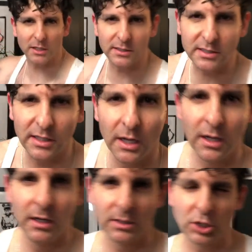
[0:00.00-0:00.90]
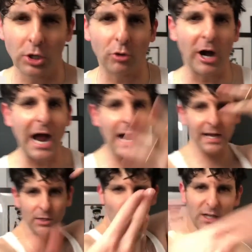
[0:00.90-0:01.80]
us to
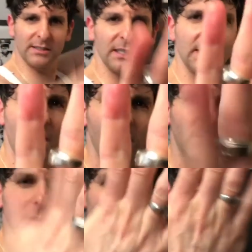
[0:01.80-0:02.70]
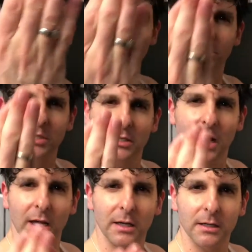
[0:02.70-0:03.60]
cry. He wants us to have a good time
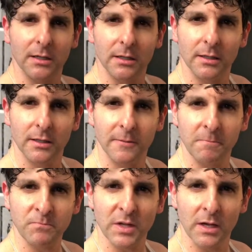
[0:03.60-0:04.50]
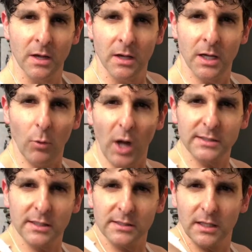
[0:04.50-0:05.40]
tonight. He wants
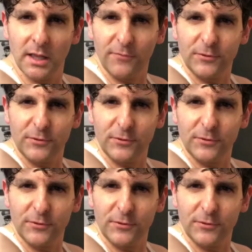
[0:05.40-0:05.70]
us to lift